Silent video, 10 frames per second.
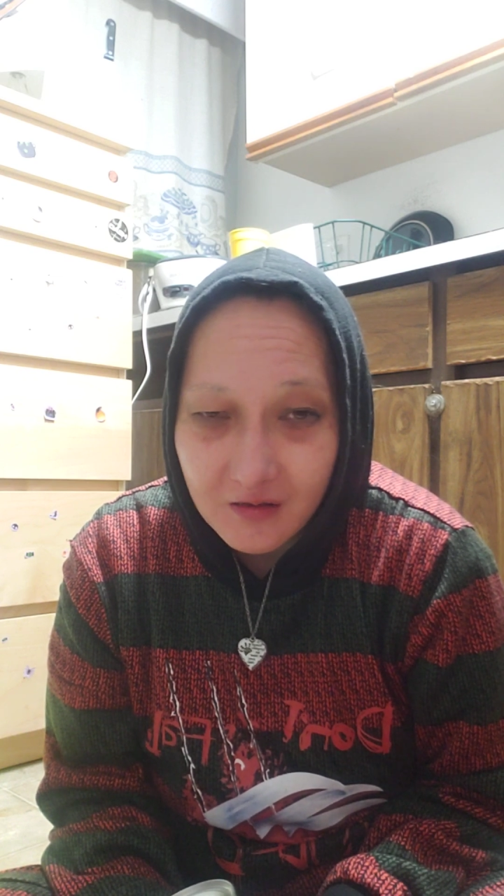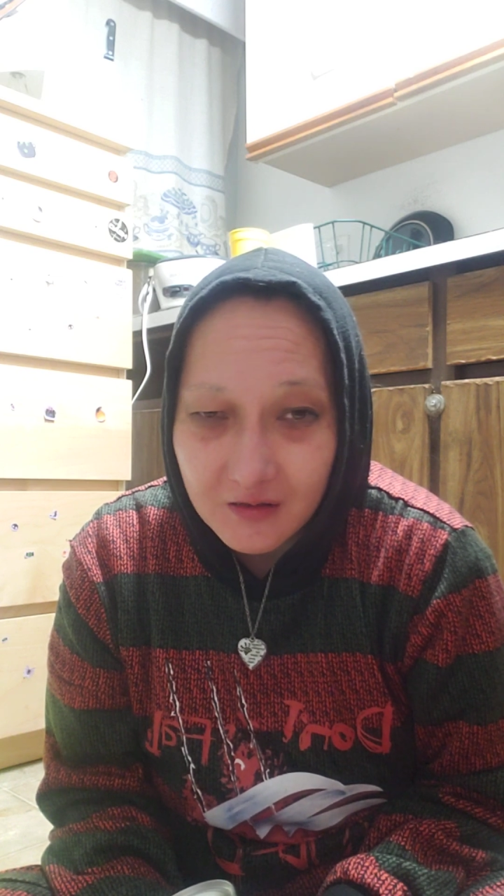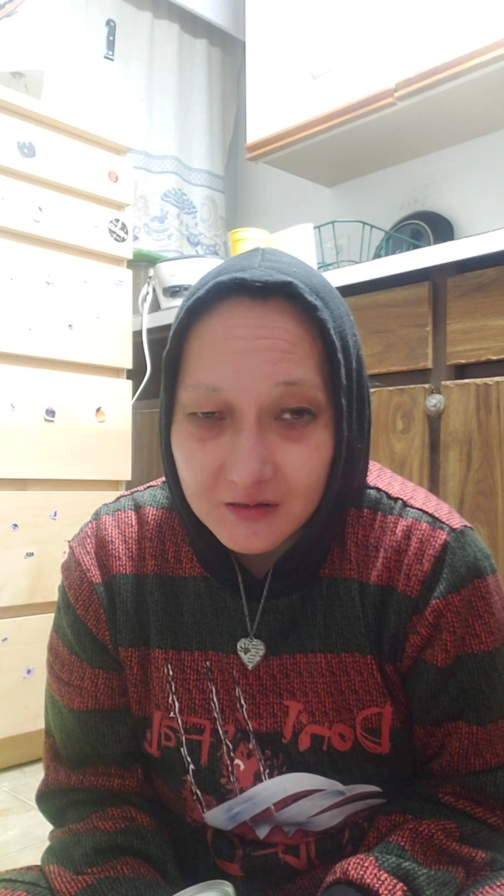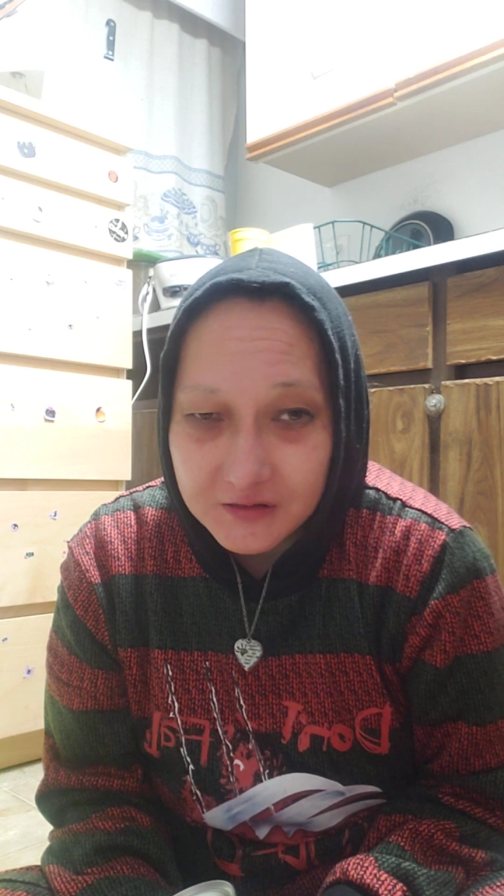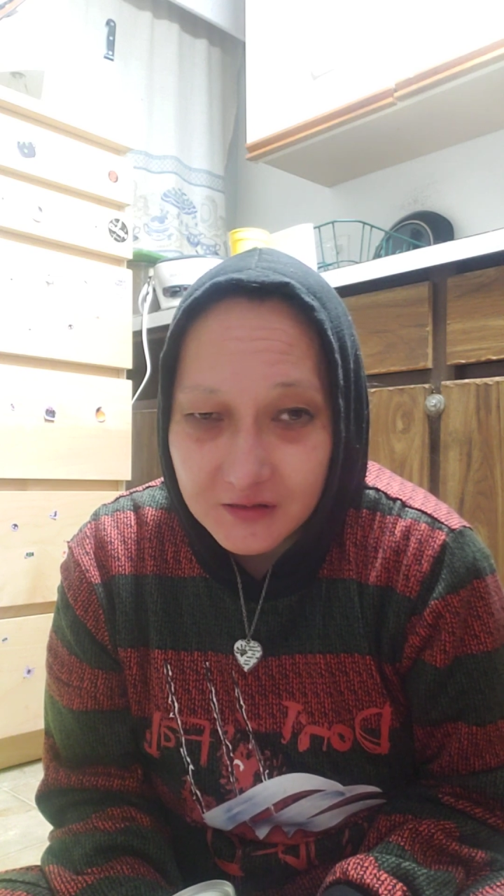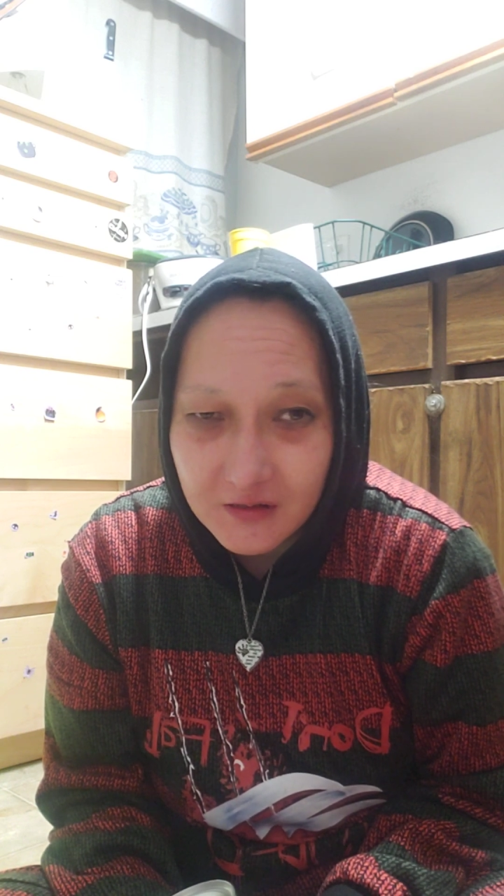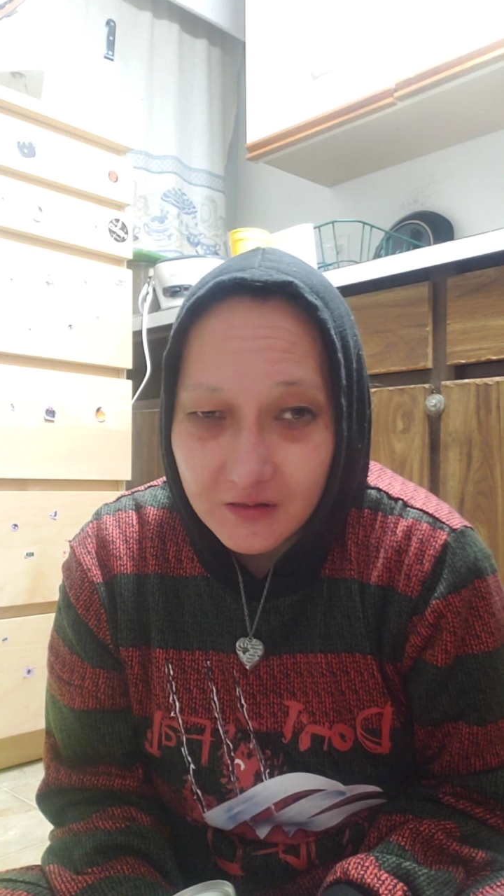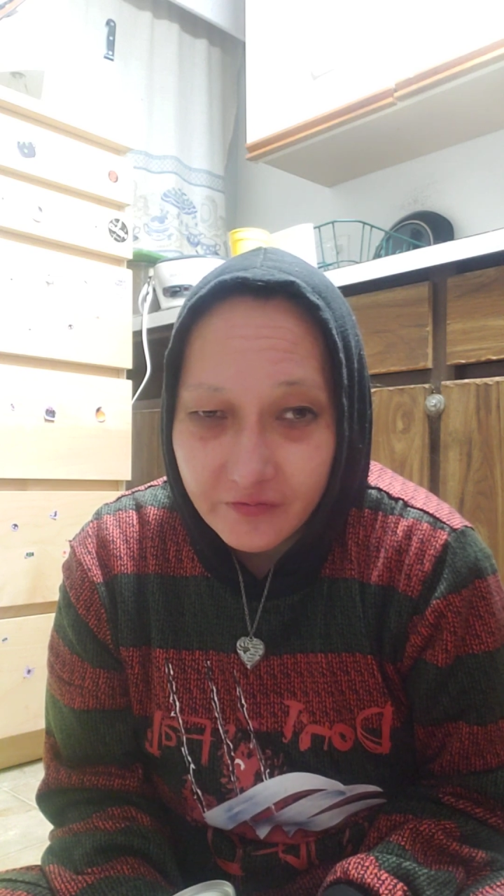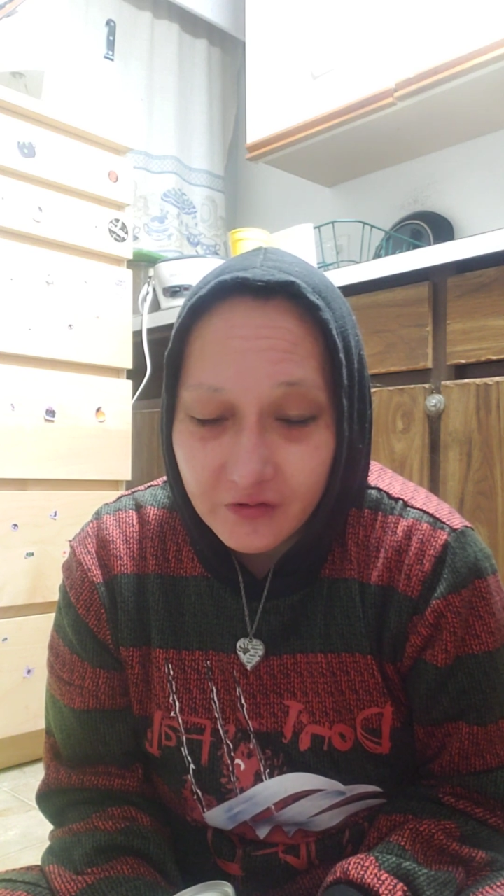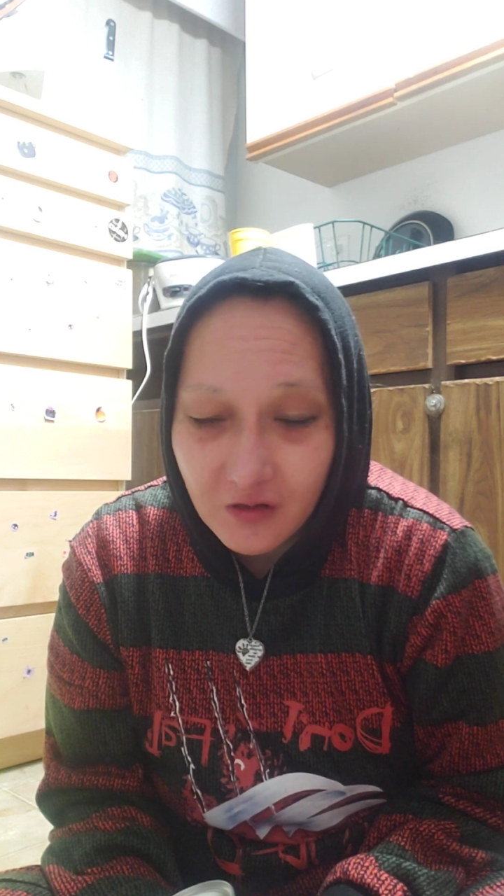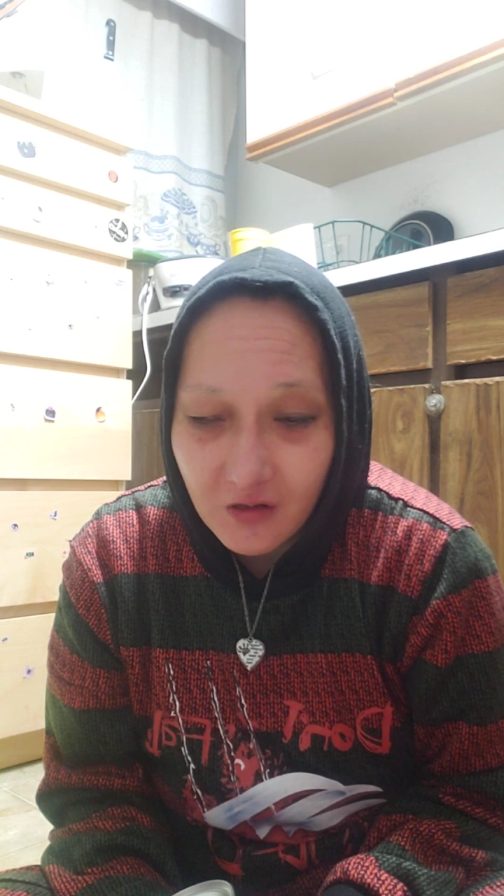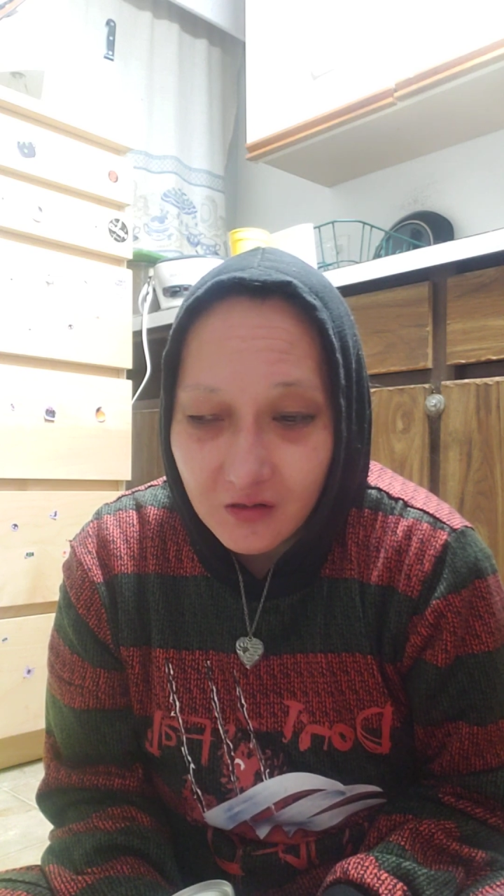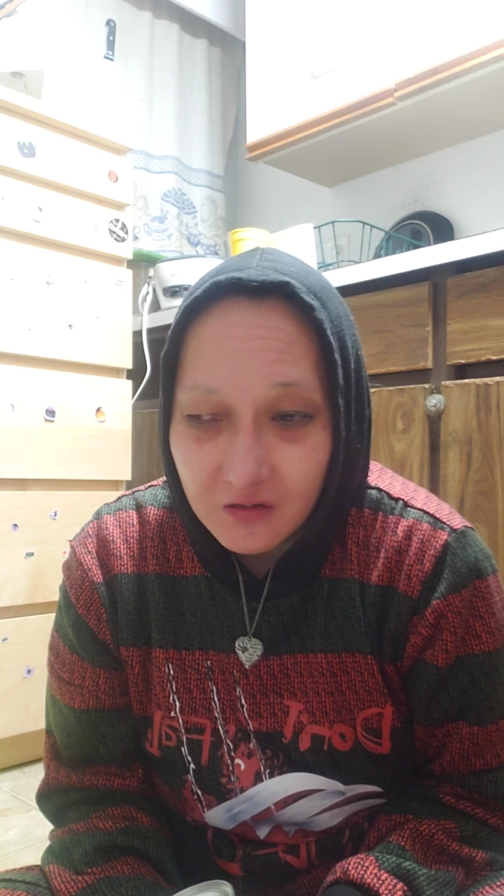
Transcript: like I said, if you're not,